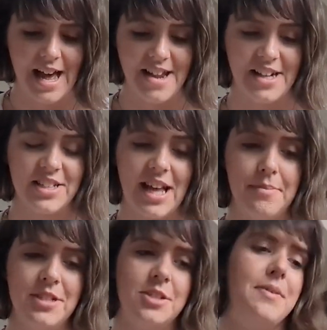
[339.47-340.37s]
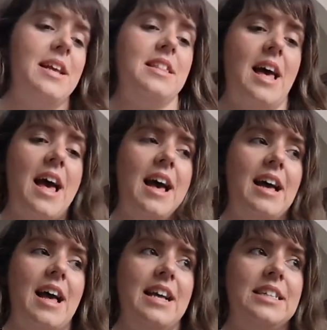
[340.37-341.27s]
And I just happened to be
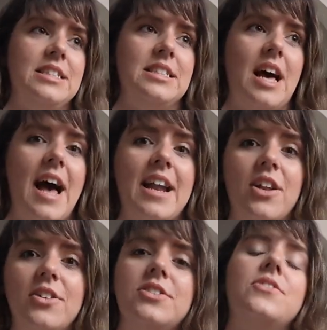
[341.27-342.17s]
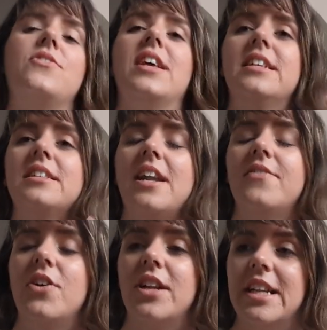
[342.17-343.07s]
there, and I had loads of things kind
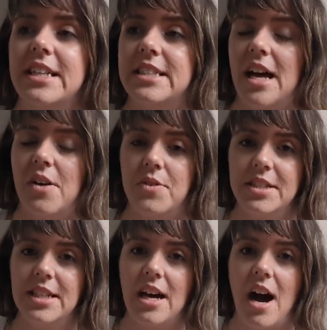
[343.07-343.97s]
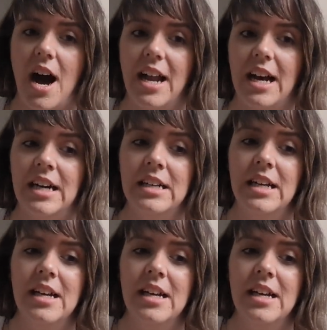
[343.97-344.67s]
of on a list that I wanted to get Isla.